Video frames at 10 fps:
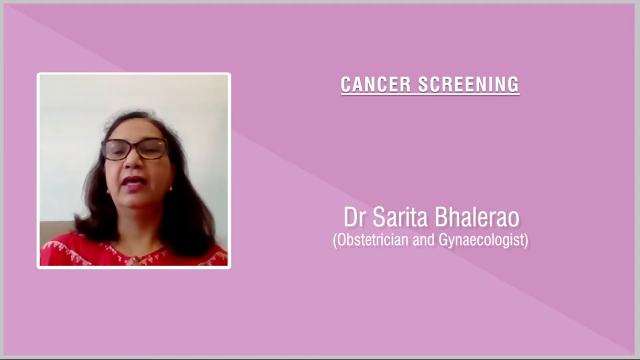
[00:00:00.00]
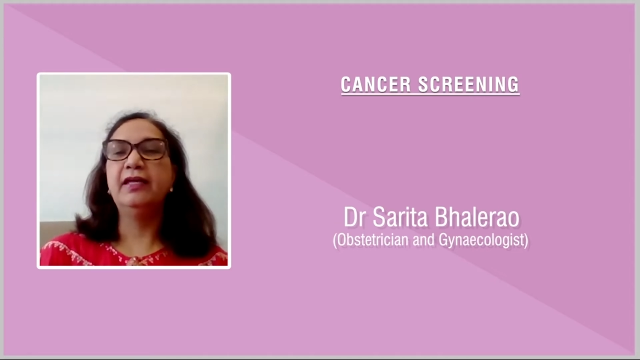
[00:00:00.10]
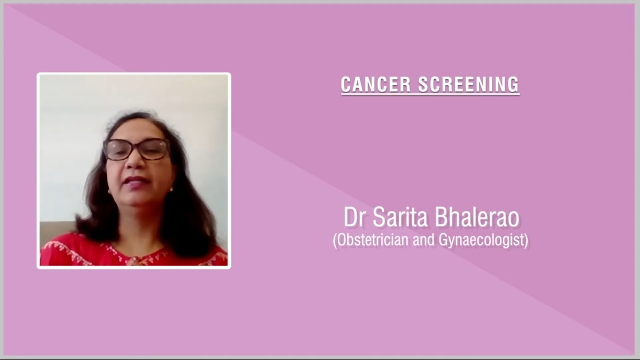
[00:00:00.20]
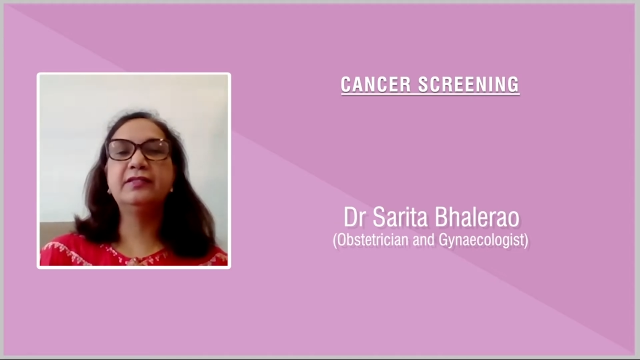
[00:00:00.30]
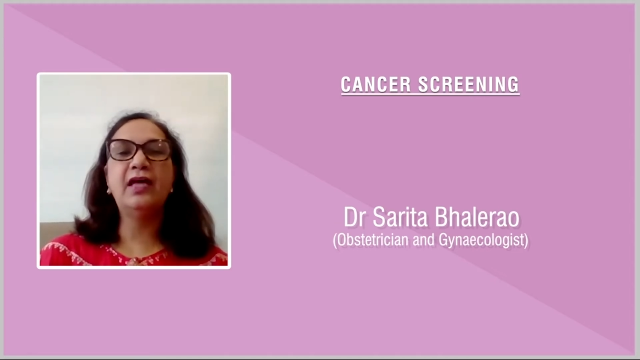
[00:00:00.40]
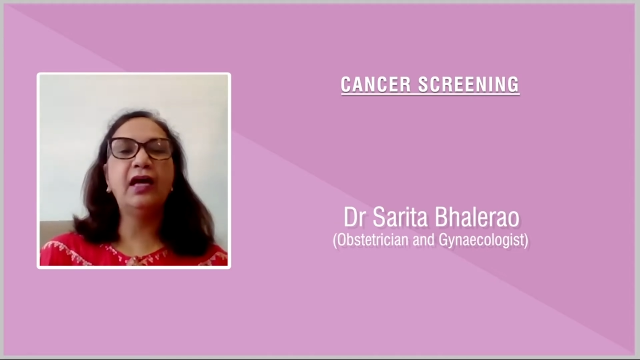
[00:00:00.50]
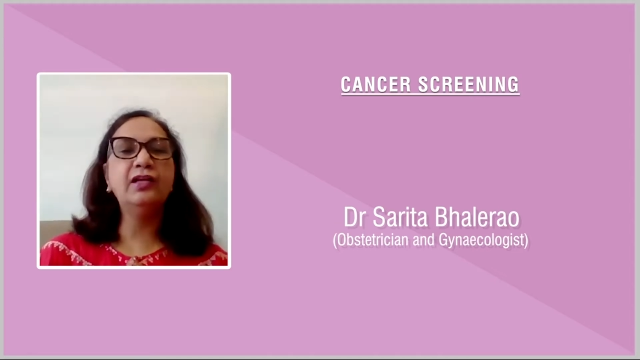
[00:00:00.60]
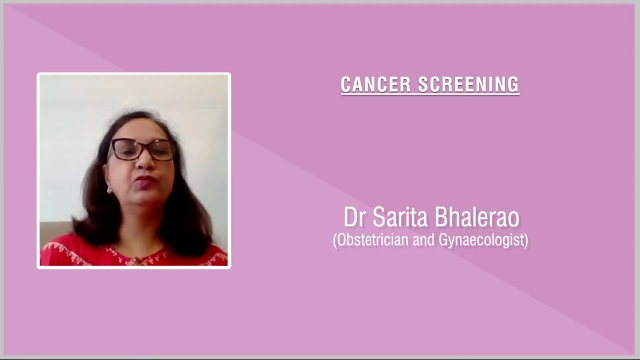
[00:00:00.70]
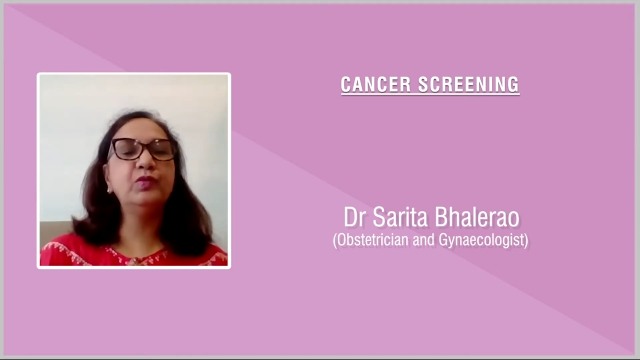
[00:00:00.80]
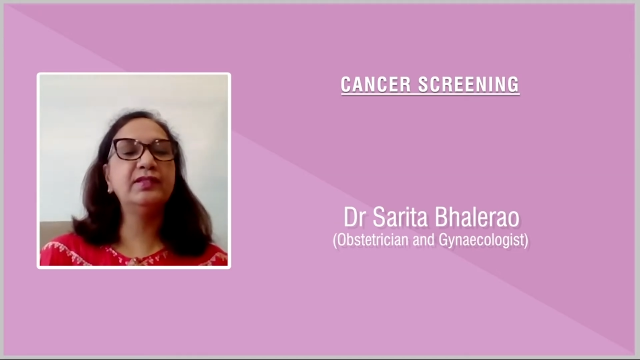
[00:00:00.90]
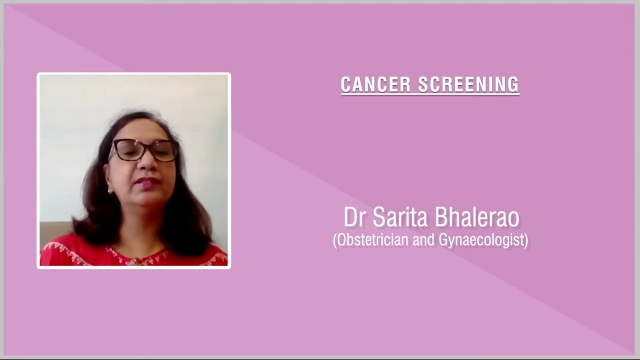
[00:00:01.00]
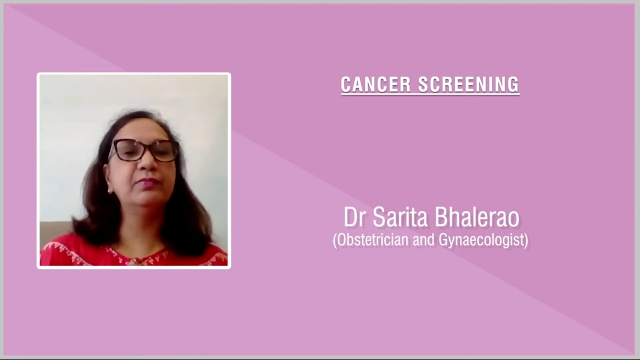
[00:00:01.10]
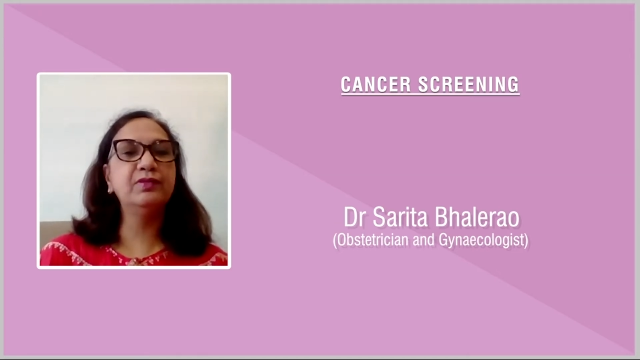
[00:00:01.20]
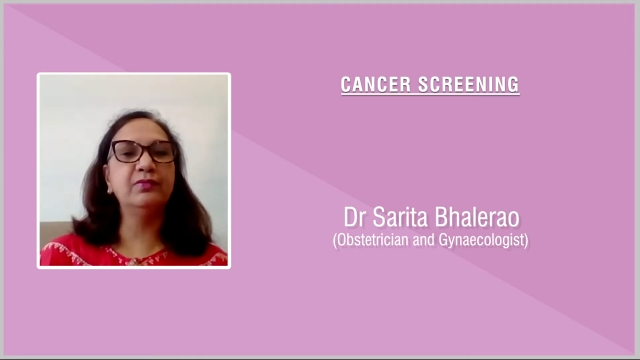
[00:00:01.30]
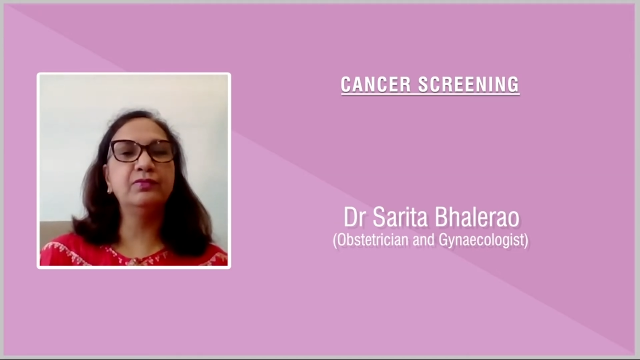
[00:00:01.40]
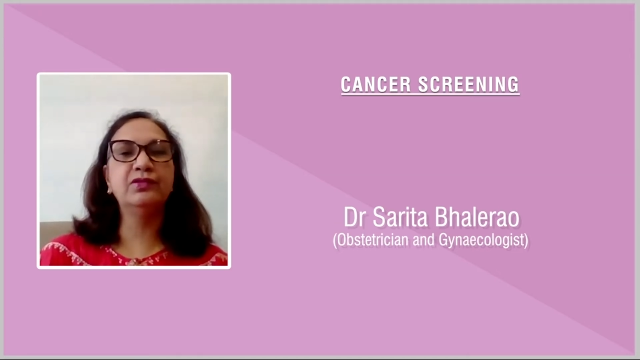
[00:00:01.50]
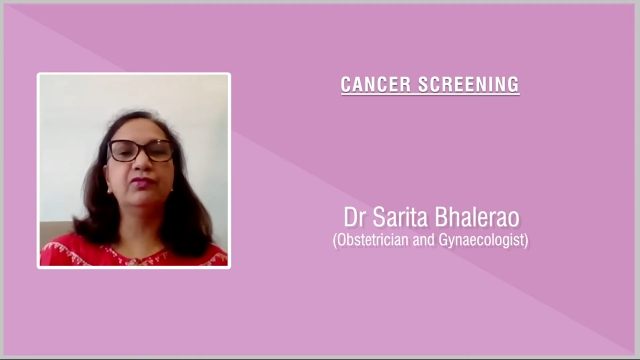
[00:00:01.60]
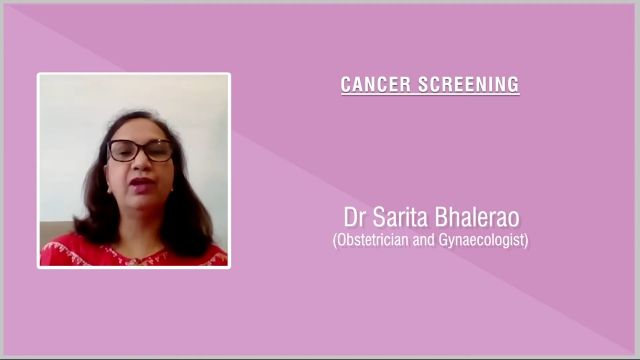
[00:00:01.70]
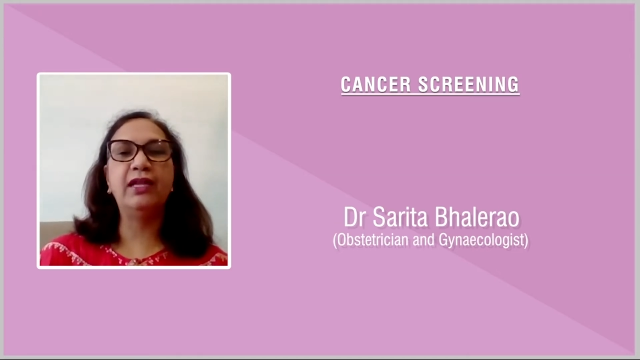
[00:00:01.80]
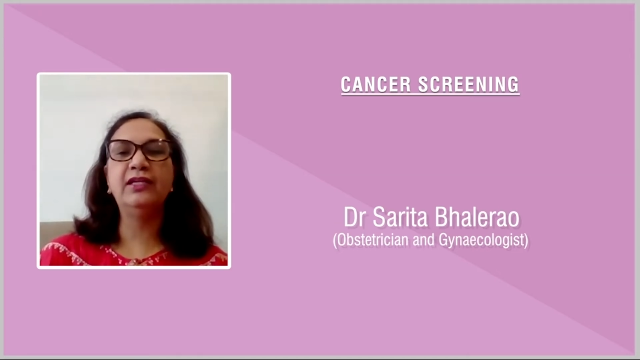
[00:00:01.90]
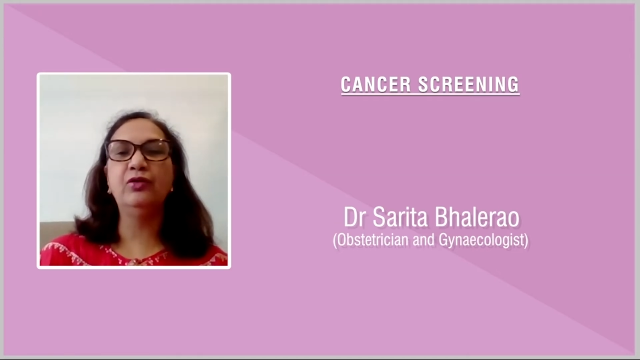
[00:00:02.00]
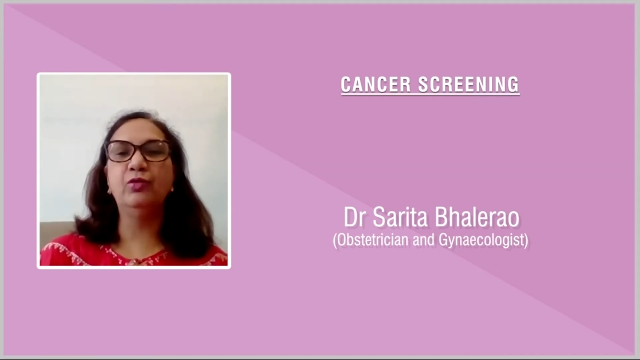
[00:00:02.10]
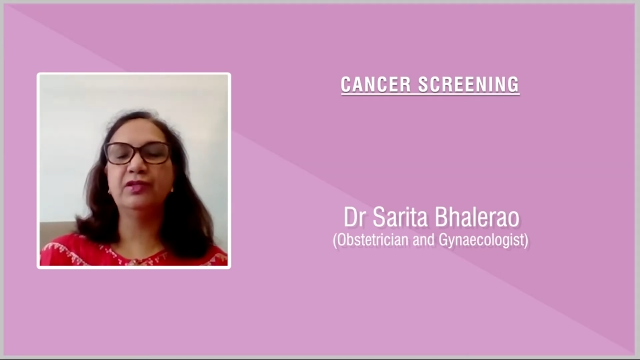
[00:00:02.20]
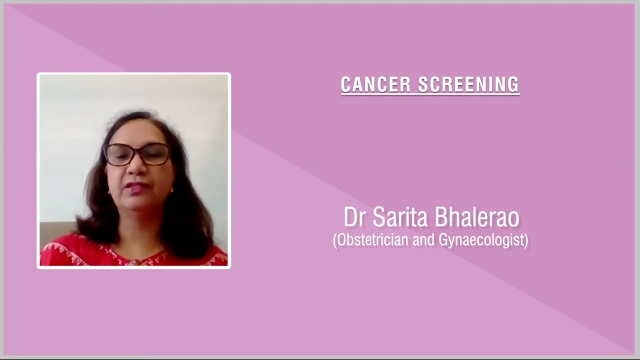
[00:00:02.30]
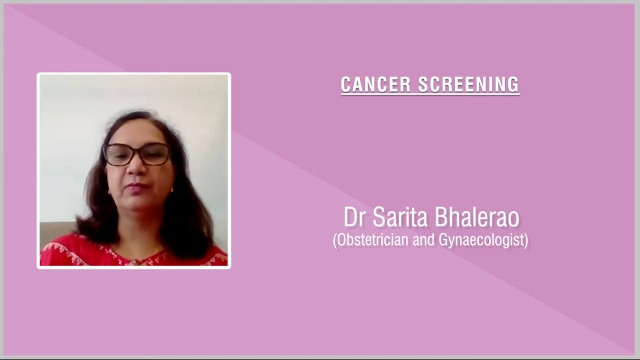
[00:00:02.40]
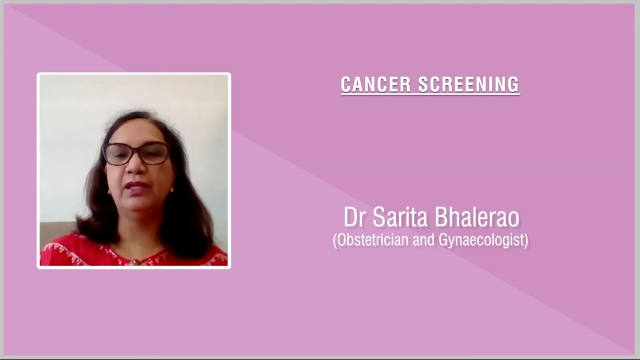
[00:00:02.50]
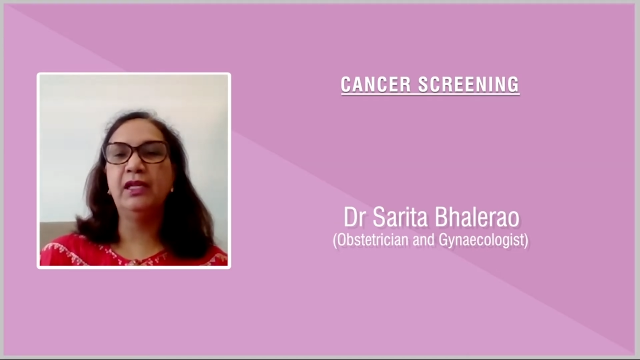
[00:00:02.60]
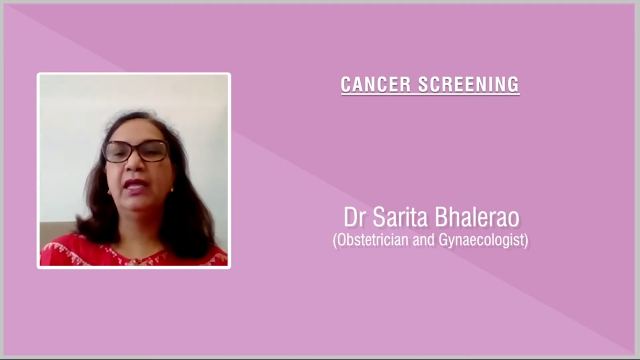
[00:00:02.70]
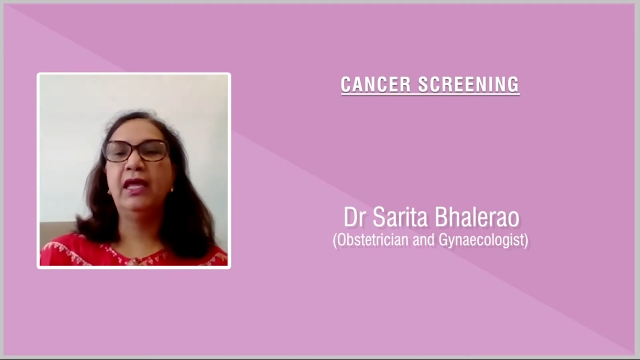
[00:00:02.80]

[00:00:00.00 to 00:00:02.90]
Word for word: It starts with symptoms rarely noticeable